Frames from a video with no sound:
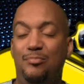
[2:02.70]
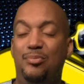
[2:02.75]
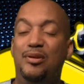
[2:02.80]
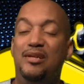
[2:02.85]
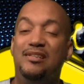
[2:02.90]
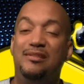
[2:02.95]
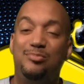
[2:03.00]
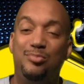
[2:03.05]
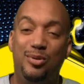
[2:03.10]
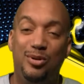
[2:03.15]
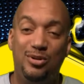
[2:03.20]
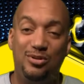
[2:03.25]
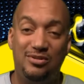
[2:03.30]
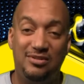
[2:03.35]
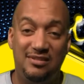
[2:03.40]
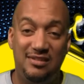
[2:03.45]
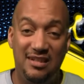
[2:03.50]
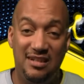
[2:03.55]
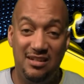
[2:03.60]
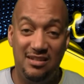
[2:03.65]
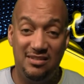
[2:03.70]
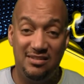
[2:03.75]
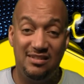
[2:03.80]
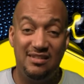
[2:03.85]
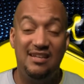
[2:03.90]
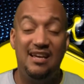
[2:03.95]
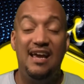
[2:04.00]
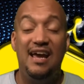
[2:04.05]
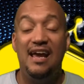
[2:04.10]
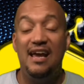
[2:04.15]
Pittsburgh Steelers?
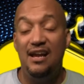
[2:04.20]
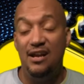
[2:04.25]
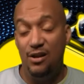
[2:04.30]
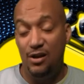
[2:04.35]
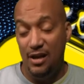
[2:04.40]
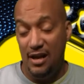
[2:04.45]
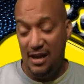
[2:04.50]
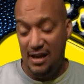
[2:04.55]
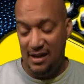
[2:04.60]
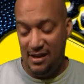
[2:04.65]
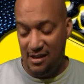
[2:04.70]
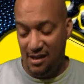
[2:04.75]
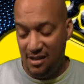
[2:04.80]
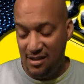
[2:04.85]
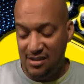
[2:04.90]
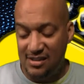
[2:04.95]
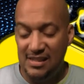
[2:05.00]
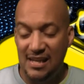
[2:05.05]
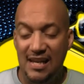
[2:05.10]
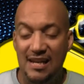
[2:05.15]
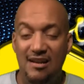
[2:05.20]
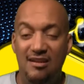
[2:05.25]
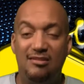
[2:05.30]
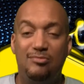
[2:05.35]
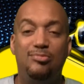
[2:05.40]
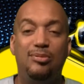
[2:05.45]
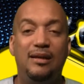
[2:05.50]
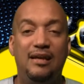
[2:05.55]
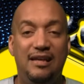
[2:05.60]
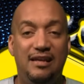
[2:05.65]
Another team
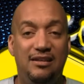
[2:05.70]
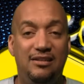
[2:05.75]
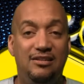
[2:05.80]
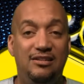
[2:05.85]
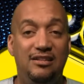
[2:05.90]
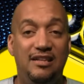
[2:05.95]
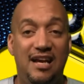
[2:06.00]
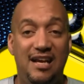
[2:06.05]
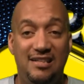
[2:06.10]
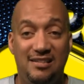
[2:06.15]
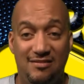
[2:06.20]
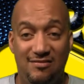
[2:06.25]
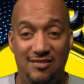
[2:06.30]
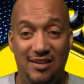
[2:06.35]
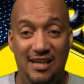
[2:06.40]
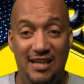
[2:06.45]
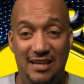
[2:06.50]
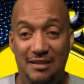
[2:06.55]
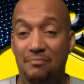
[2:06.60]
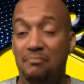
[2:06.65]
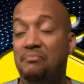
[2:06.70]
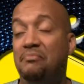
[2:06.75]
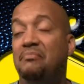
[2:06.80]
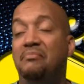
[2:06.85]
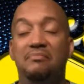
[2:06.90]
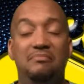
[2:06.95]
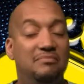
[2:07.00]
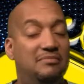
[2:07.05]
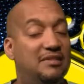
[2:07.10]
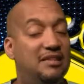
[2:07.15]
that's playing good as of
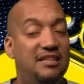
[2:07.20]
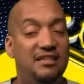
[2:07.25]
late.